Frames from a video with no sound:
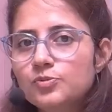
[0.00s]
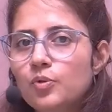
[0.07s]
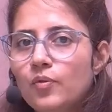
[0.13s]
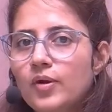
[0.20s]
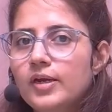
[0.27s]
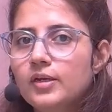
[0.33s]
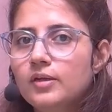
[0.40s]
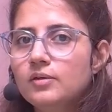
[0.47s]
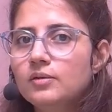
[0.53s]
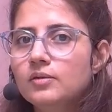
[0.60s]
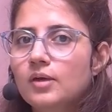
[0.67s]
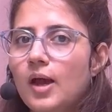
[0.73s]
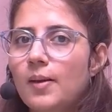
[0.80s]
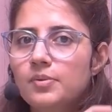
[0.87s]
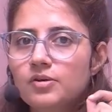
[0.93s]
is providing
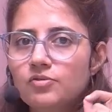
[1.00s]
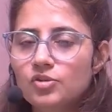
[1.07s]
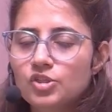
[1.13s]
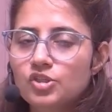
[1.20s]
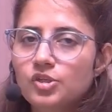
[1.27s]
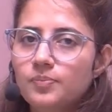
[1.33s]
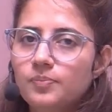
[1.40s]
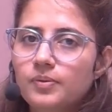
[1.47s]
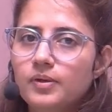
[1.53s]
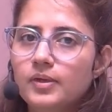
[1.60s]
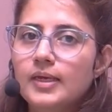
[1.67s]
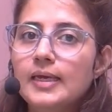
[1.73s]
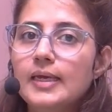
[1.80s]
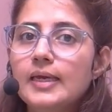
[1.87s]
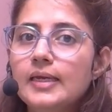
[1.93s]
apprenticeship
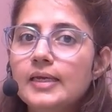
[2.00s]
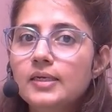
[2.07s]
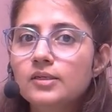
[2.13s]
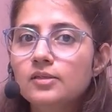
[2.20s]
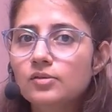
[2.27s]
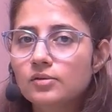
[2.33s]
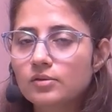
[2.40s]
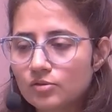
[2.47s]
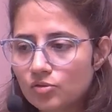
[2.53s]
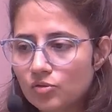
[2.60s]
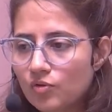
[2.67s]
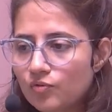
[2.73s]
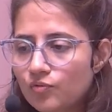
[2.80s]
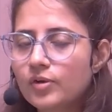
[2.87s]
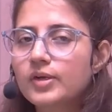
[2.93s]
in
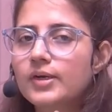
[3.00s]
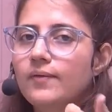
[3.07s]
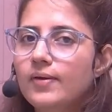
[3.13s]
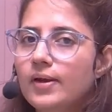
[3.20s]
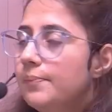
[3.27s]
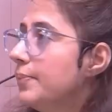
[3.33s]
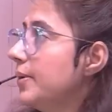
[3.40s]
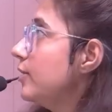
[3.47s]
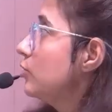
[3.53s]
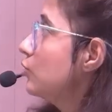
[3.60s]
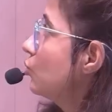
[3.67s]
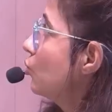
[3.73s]
software development.